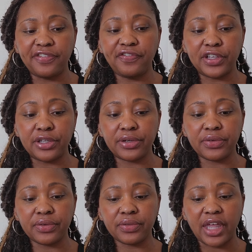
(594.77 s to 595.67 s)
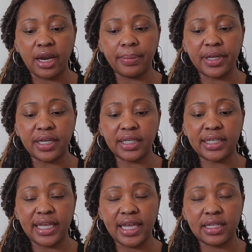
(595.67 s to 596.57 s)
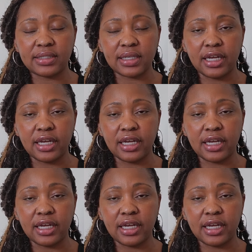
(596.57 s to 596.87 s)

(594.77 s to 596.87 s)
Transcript: filler that I'm gonna get